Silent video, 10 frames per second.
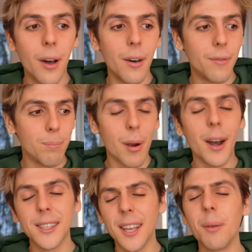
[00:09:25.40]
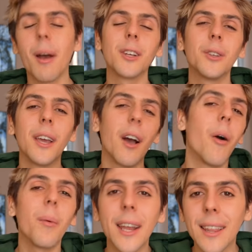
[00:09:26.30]
of products that you actually
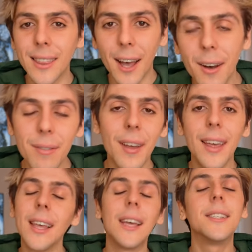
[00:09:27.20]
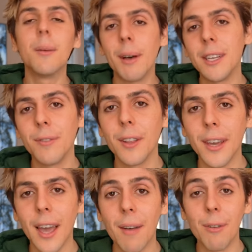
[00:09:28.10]
already love, is the best feeling
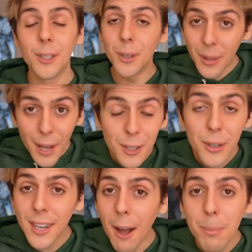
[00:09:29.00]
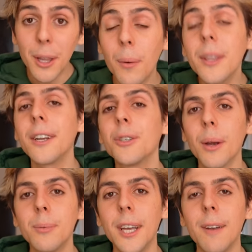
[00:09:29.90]
ever. So links are down below in the
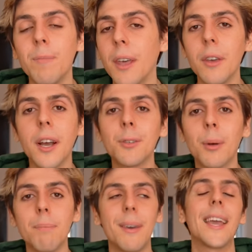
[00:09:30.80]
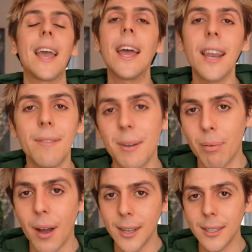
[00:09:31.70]
description if you guys want to pick any of the
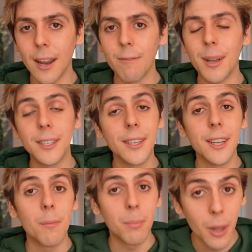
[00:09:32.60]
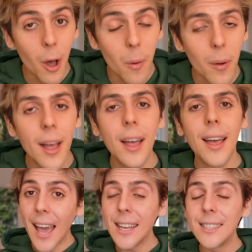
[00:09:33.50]
products that I've mentioned down below. And
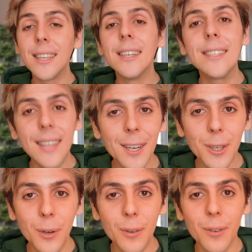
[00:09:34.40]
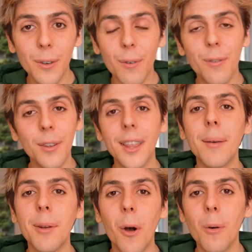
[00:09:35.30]
yes, stay tuned for the
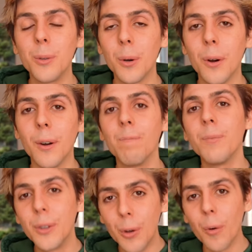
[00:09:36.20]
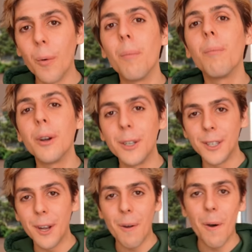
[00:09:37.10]
Lemon Home Tour two point
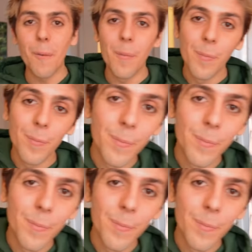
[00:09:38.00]
oh.